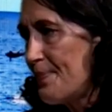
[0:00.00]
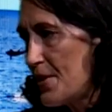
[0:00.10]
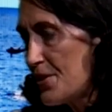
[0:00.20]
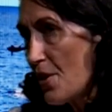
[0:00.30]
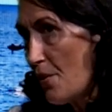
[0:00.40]

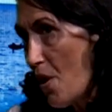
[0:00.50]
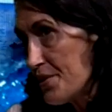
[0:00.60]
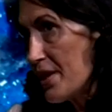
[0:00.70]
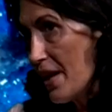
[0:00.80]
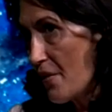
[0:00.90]
So
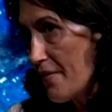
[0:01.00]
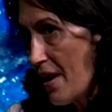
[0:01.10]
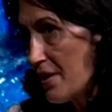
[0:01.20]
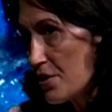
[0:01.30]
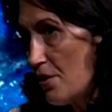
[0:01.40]
altogether, I've
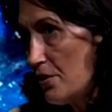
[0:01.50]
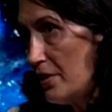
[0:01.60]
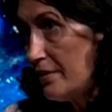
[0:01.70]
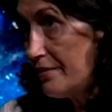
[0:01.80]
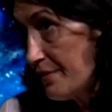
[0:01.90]
had a total
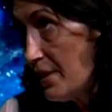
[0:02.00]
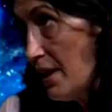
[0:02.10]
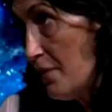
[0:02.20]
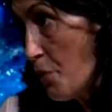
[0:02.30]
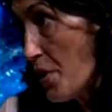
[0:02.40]
of
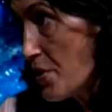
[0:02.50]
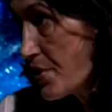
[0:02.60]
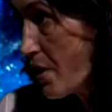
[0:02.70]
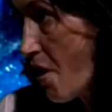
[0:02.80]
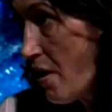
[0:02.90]
4 years
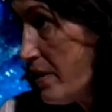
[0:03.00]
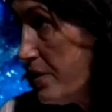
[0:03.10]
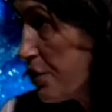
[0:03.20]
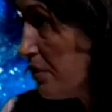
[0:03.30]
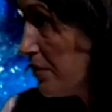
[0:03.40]
of
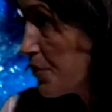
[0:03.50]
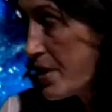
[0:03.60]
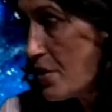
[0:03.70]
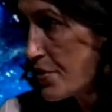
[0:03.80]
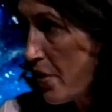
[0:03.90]
college and 3
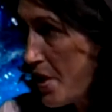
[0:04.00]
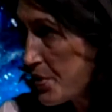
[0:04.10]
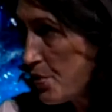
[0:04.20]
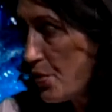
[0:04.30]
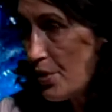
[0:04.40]
years of law
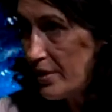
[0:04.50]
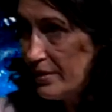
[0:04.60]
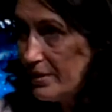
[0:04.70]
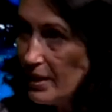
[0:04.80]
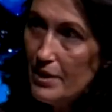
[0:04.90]
school and
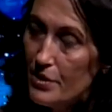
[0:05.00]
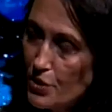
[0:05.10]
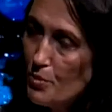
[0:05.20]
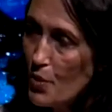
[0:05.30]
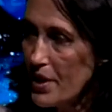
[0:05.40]

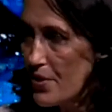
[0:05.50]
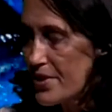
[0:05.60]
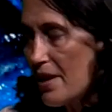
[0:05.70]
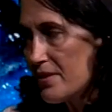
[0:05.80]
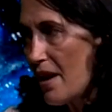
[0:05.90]
2 more years
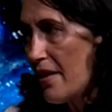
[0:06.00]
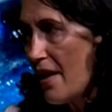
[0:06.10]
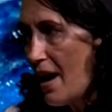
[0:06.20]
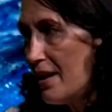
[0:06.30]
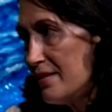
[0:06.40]
outside of
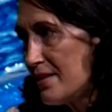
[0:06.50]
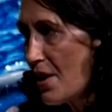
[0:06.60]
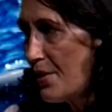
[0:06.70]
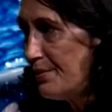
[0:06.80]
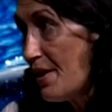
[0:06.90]
that,
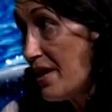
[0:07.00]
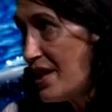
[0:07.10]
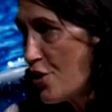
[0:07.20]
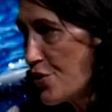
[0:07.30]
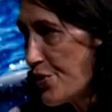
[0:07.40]
so 9
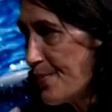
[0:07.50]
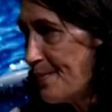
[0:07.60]
years.